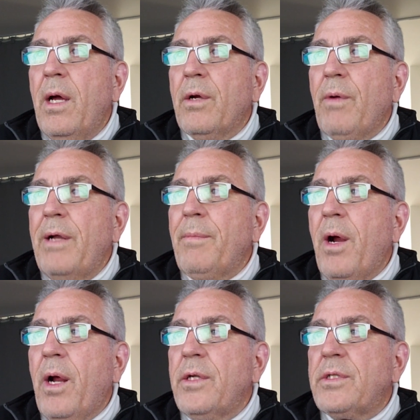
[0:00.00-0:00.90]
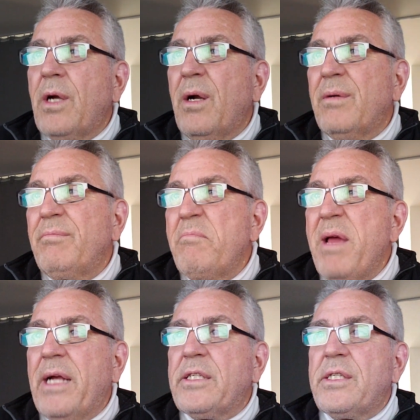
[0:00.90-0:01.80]
Grain markets are
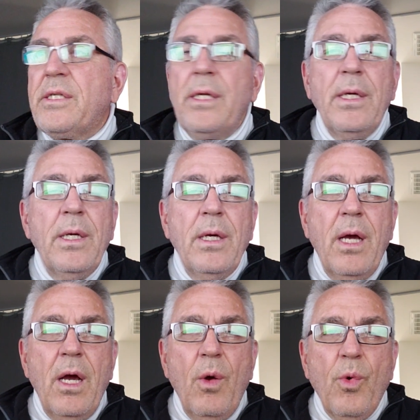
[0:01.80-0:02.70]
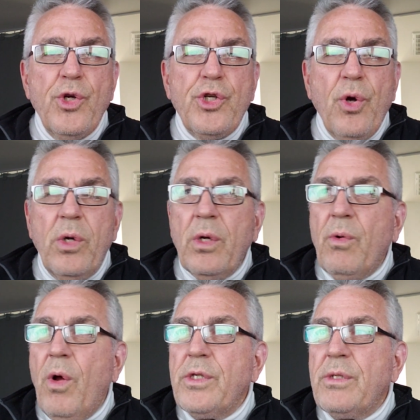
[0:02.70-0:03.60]
mixed. We're short
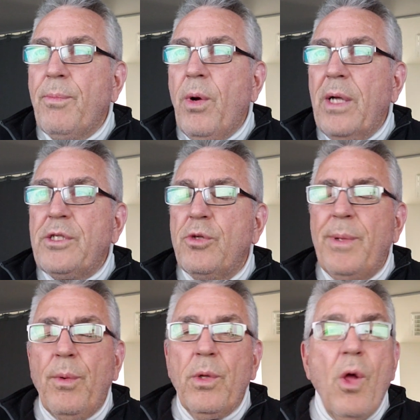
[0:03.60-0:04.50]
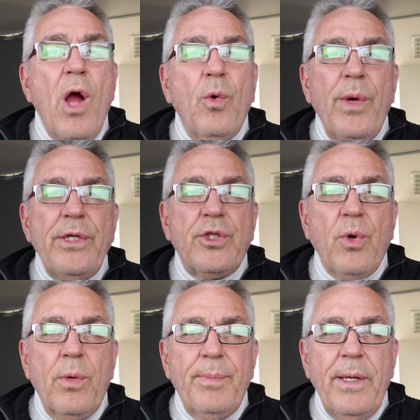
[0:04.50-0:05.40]
across the board. Excuse me, we're long wheat,
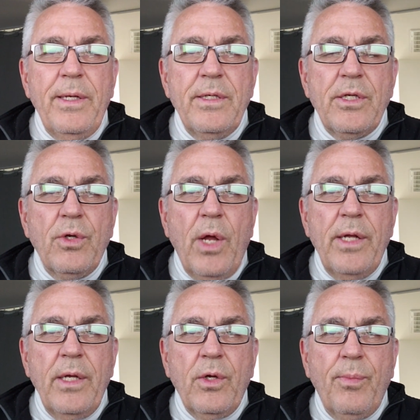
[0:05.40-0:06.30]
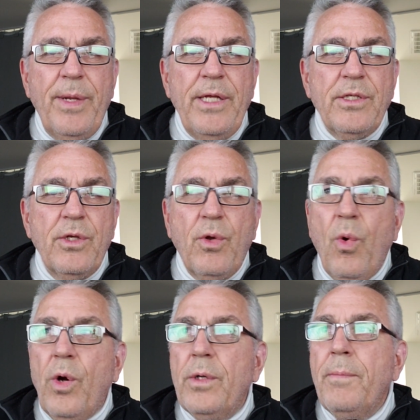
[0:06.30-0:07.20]
short beans, and beans and
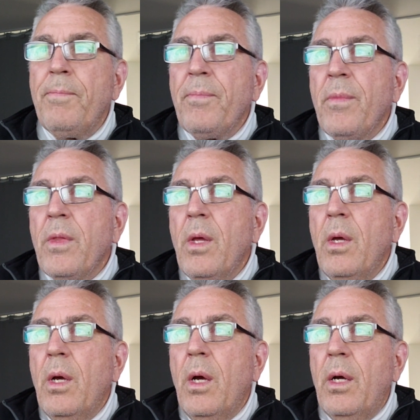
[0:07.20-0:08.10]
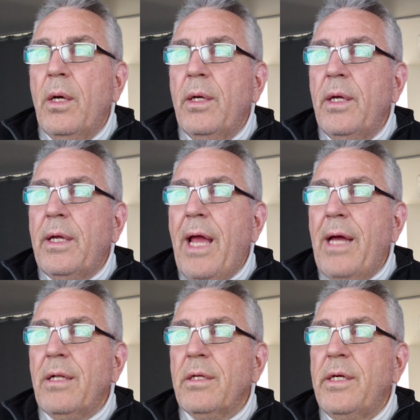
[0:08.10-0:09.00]
corn.
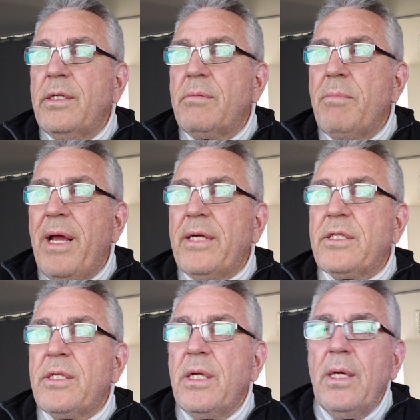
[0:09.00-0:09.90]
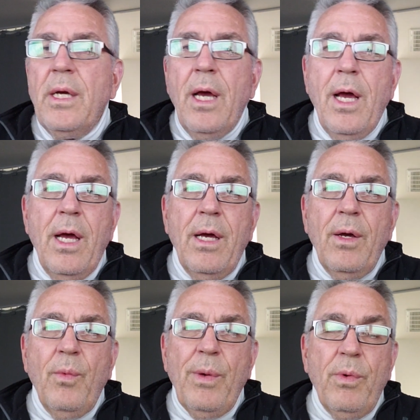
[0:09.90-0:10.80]
Cattle is mixed.
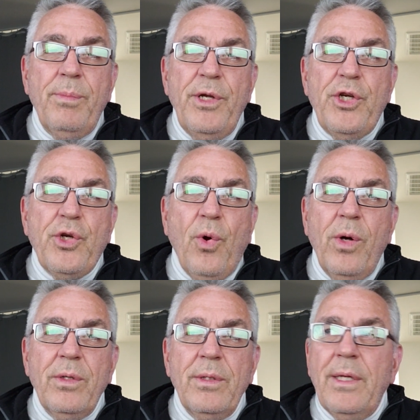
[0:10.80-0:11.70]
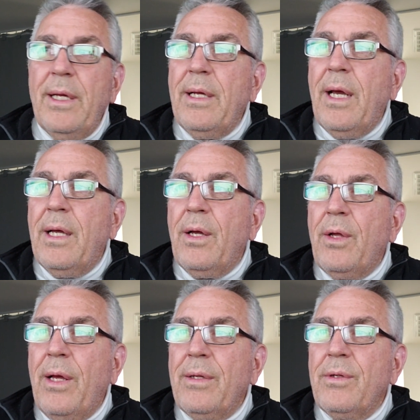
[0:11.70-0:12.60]
We would be short.
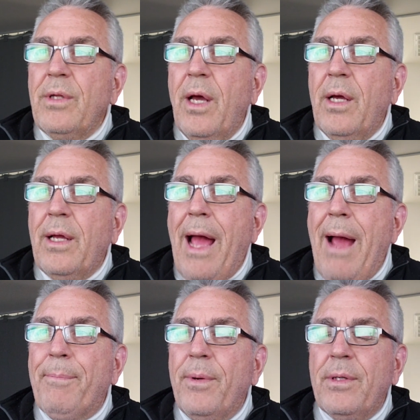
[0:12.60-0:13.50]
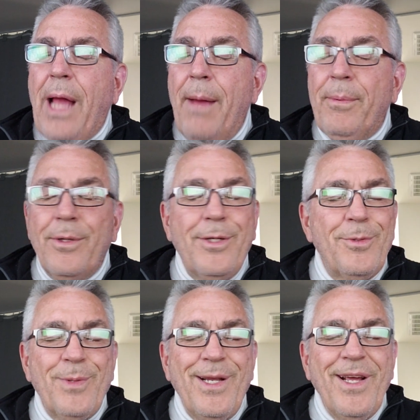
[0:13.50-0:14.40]
Copper.
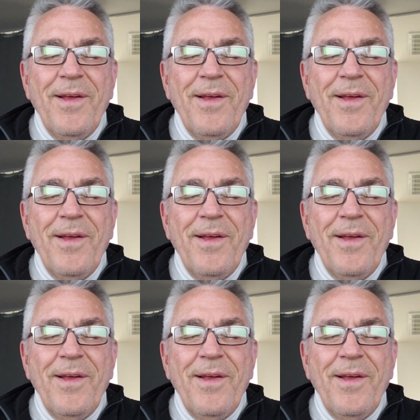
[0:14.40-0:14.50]
Excuse me.